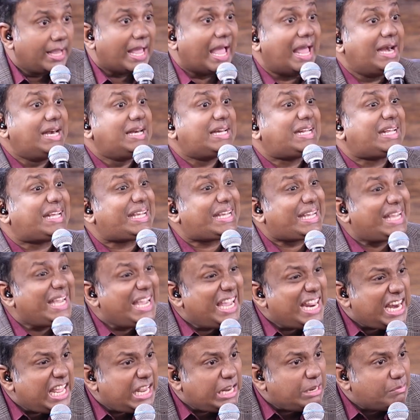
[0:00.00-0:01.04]
and
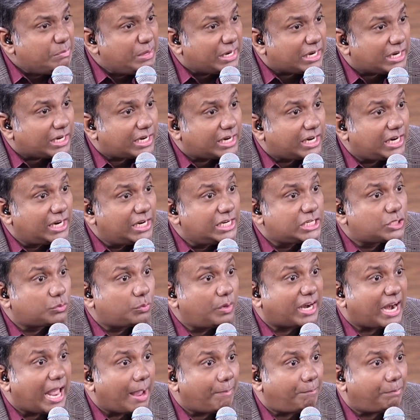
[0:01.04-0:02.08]
healing miracles
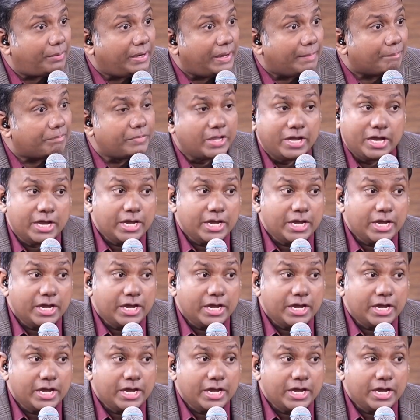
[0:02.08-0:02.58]
were happening.